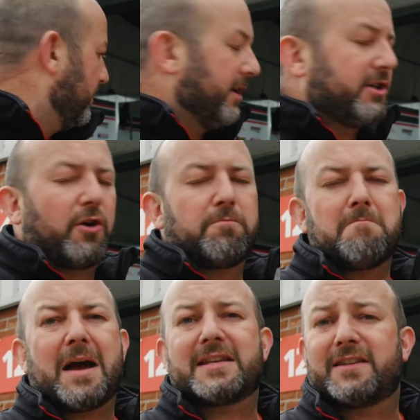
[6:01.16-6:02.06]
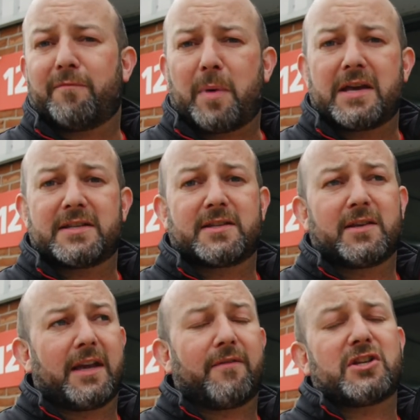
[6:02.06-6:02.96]
He showed massive pace.
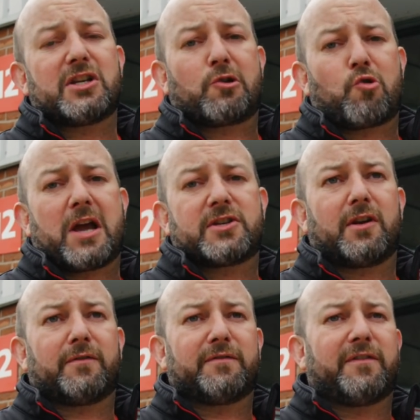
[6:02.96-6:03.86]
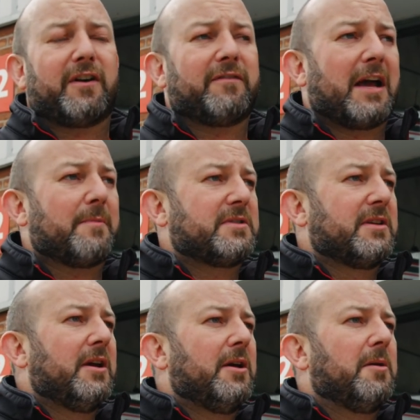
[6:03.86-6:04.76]
He eventually crashed after five laps.
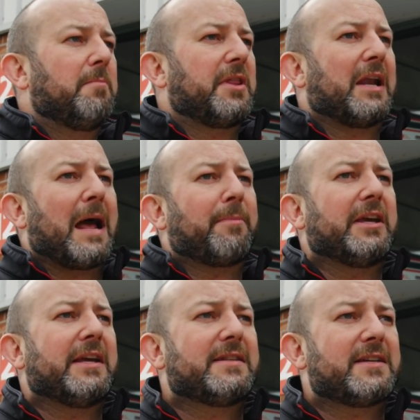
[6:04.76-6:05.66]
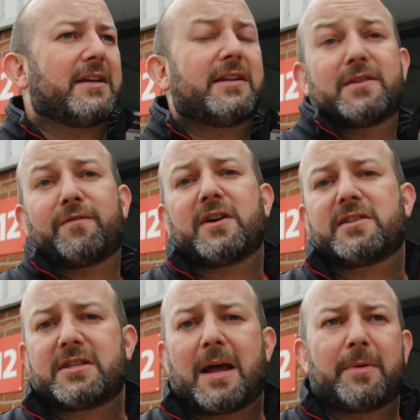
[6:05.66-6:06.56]
But the lap that he did, his
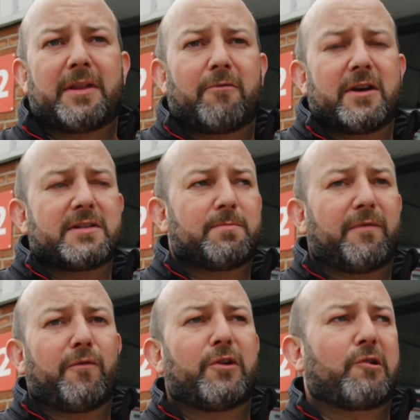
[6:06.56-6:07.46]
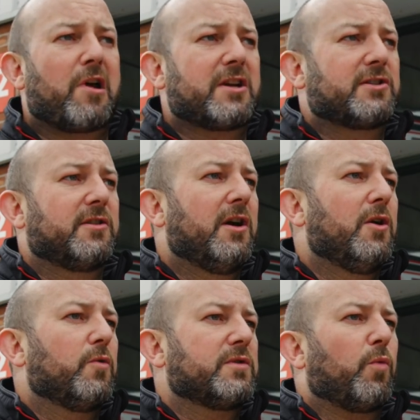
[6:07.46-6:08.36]
fastest lap in that race before he crashed,
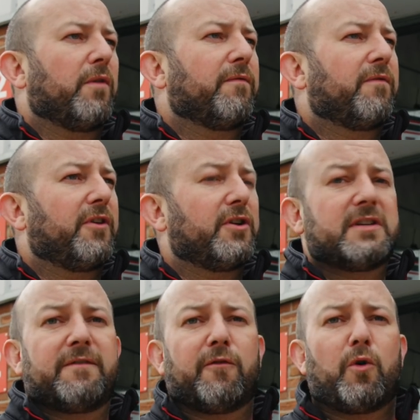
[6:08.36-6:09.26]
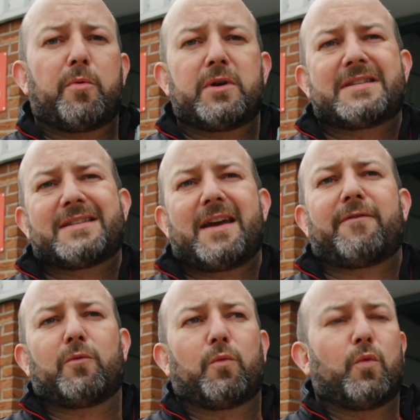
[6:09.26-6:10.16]
was a 134.7,
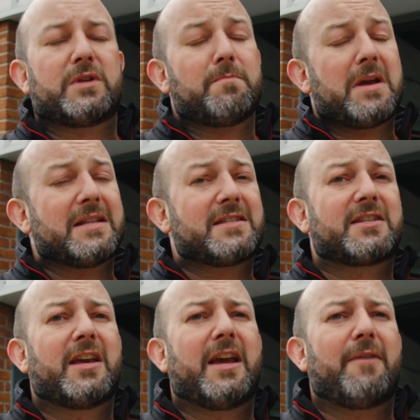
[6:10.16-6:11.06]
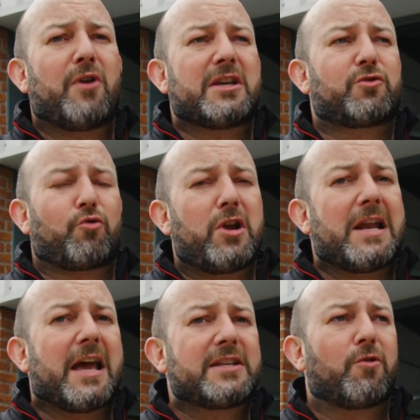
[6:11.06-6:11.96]
which means in race
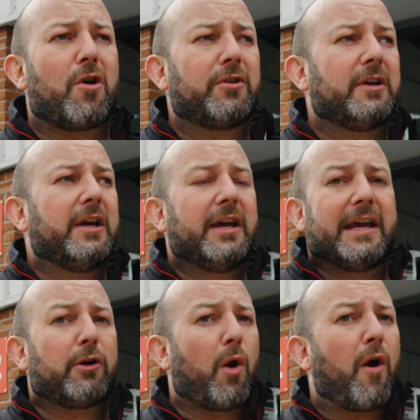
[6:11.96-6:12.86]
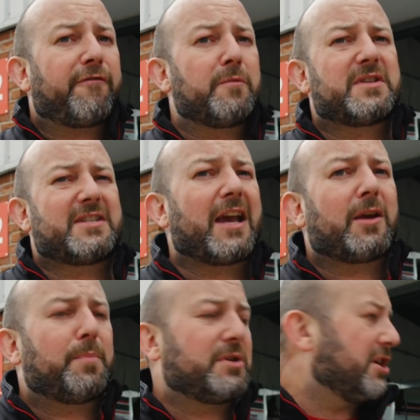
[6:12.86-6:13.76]
three later on, he'll go off from
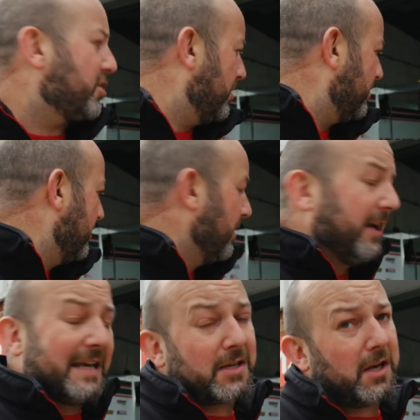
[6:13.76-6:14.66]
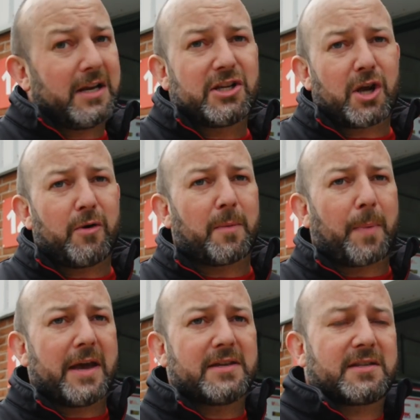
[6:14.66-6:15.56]
second position. He's clearly showing the
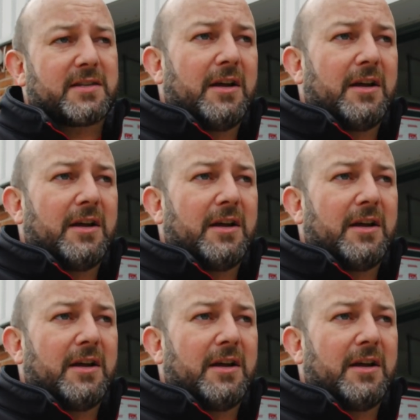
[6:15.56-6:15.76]
pace.